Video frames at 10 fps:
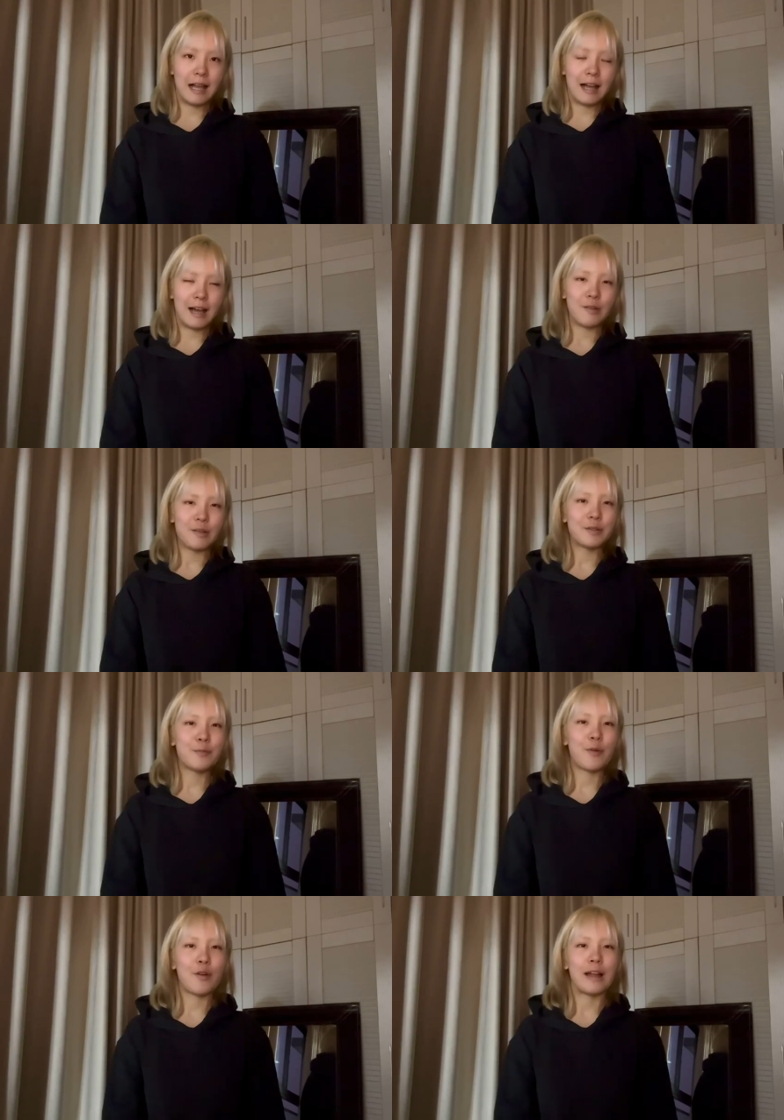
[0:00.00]
I was
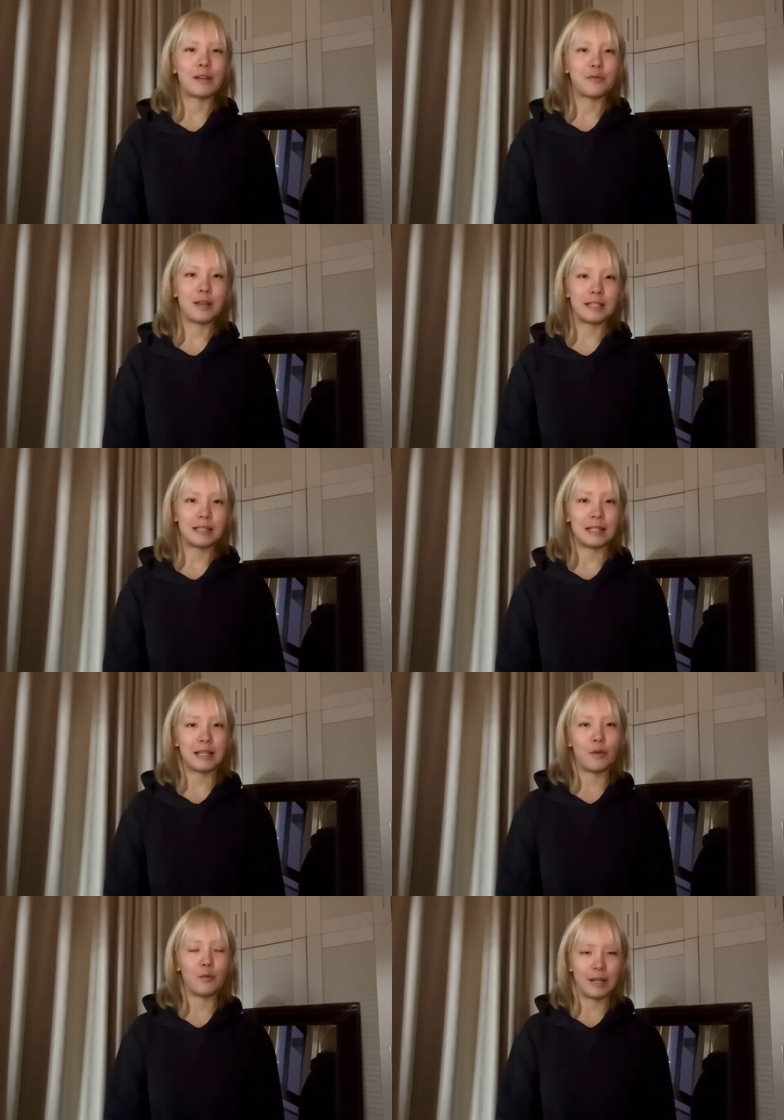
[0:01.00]
born and raised,
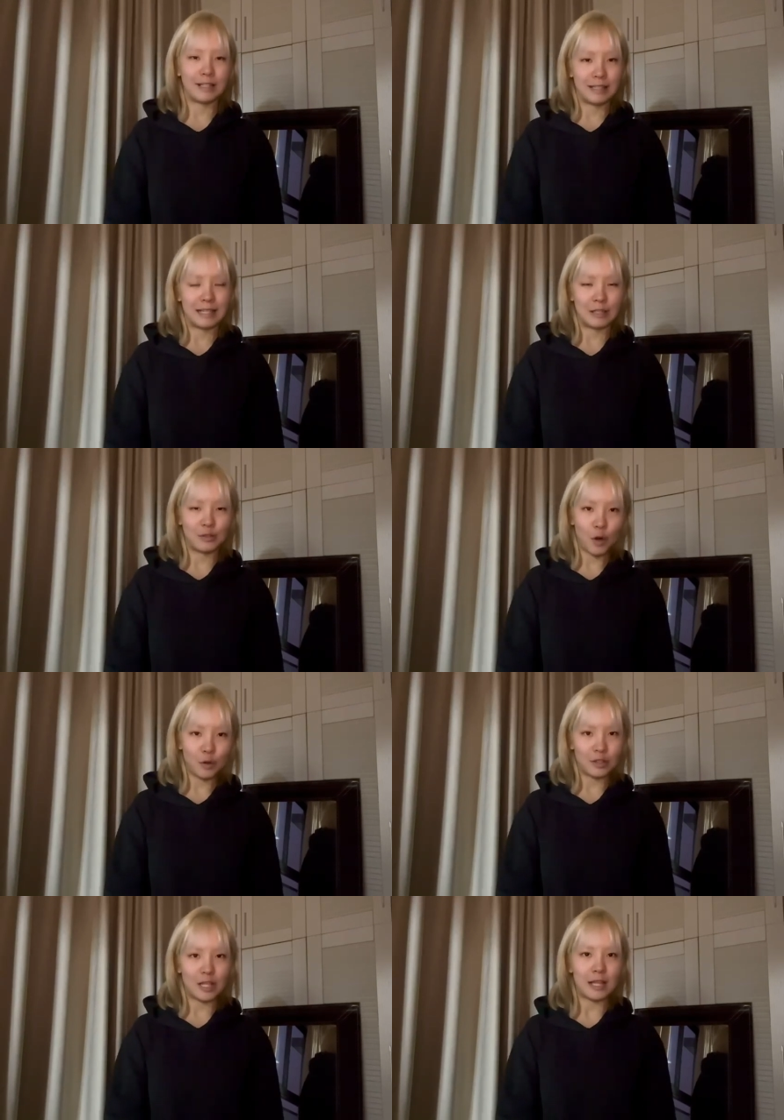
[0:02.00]
raised in
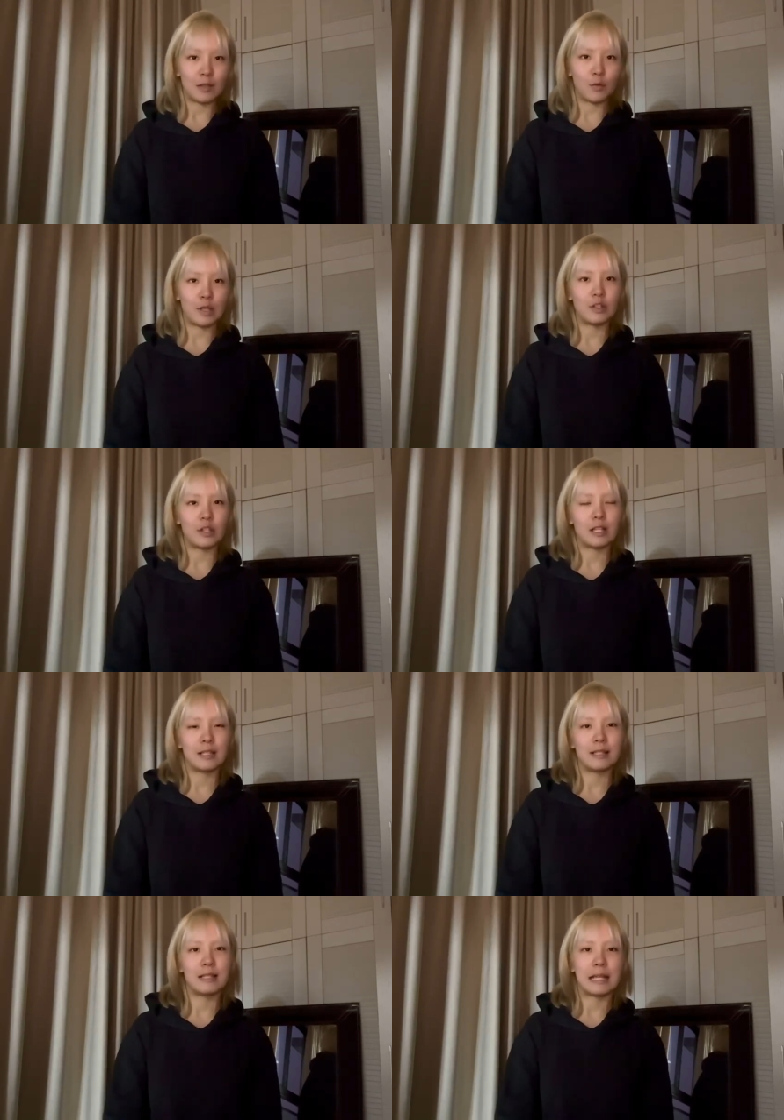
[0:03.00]
Chongqing, which
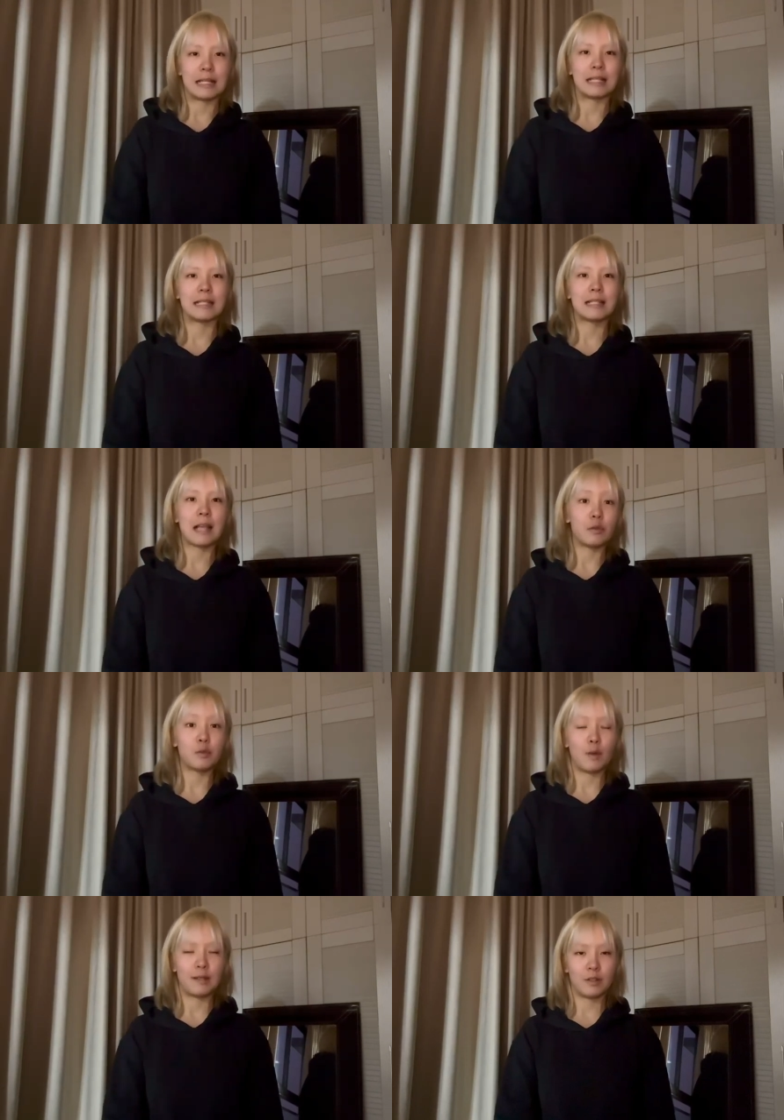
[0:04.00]
is in the
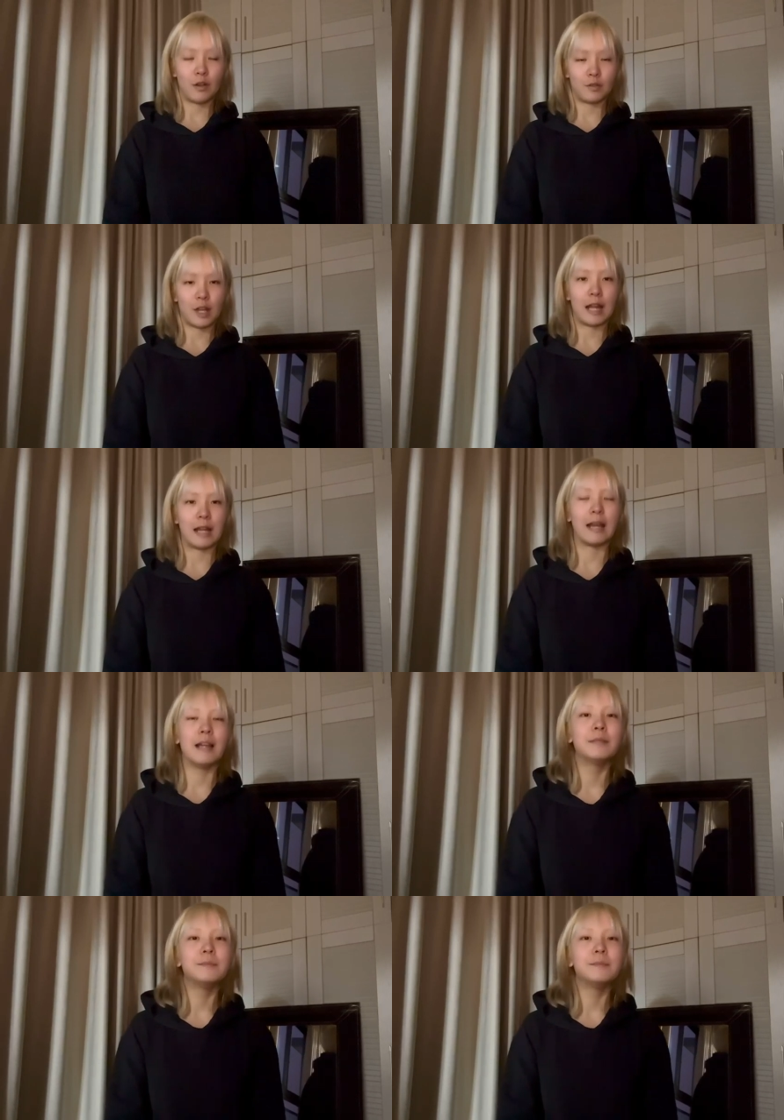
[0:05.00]
southwest of China.